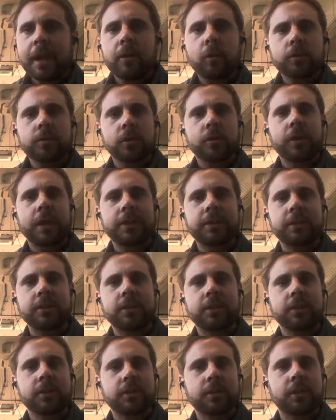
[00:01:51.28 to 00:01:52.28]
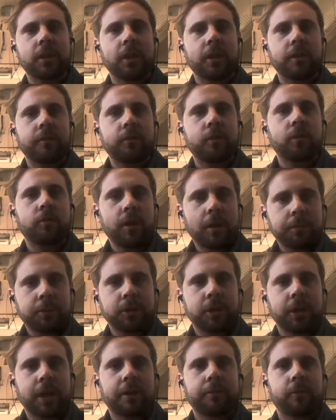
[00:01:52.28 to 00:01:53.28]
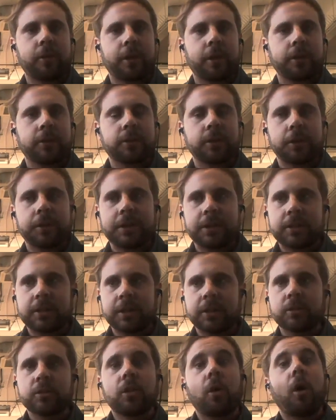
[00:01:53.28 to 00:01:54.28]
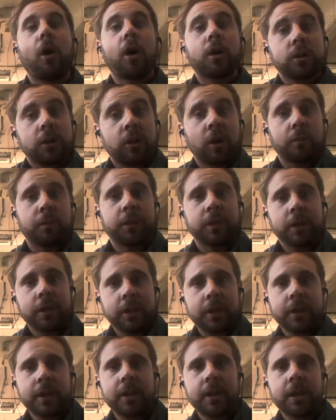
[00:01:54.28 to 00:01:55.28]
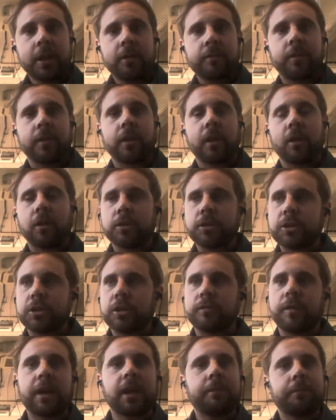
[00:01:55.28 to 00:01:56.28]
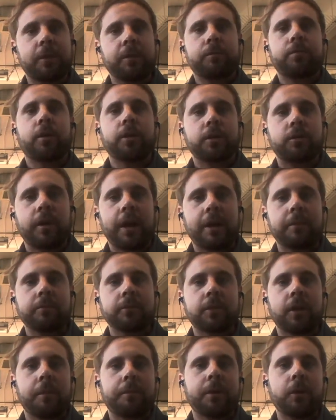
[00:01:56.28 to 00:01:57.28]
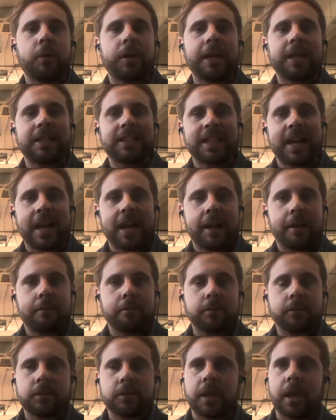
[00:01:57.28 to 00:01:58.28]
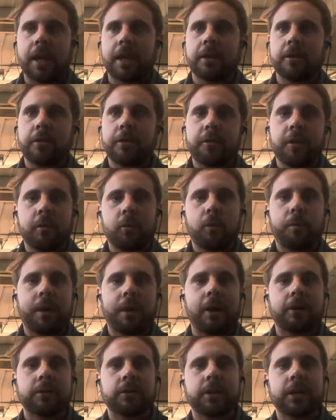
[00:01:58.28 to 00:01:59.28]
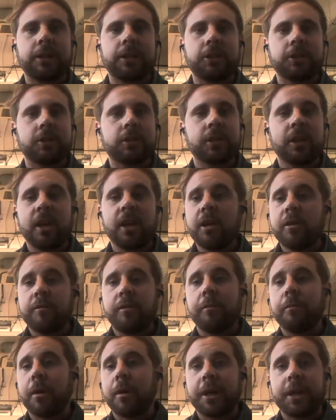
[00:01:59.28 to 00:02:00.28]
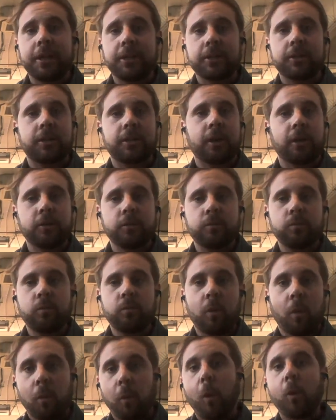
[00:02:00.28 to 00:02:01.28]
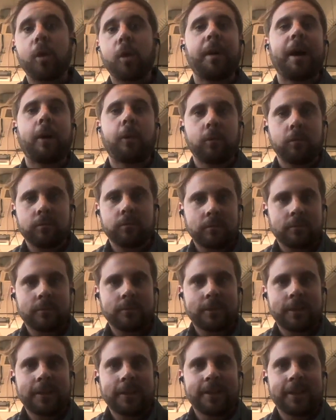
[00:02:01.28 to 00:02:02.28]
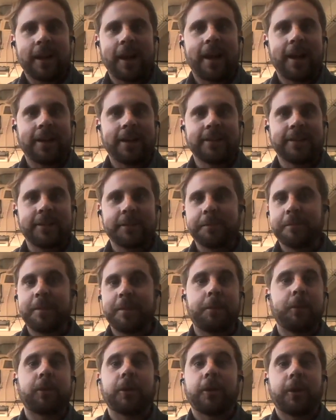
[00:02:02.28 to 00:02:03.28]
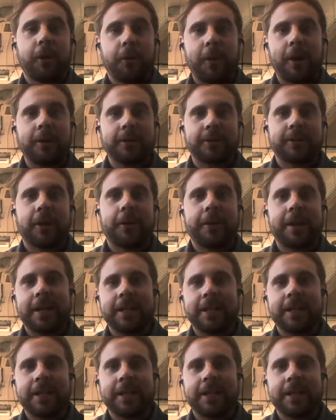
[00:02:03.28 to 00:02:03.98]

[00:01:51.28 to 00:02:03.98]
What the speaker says: And also there's this concern of corruption in Africa. So it's not uncommon for large development programs like building dams and thermal power stations for money just to go walkabout. And people don't know where it's going.